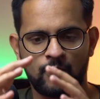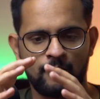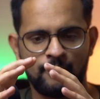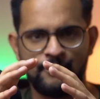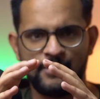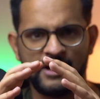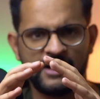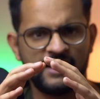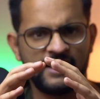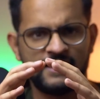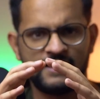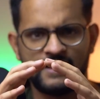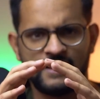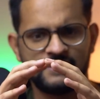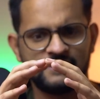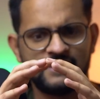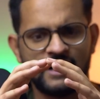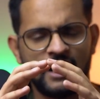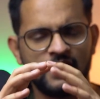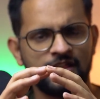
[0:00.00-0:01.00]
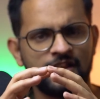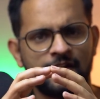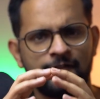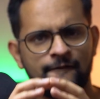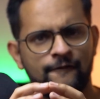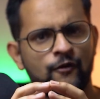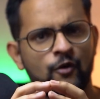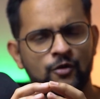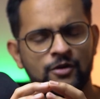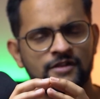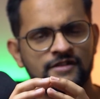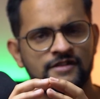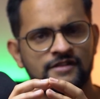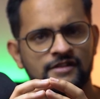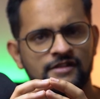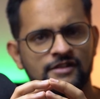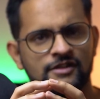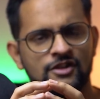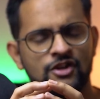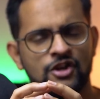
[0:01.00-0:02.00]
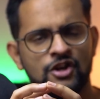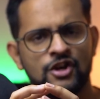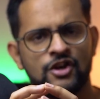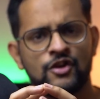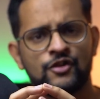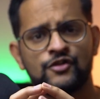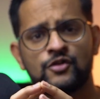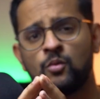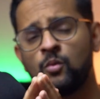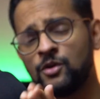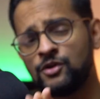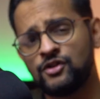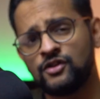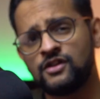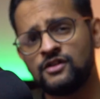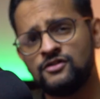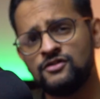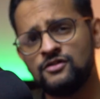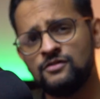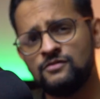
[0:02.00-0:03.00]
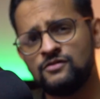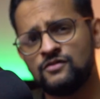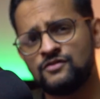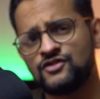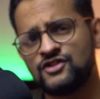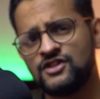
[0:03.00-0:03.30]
bring in and dial that focus in. So what you can do to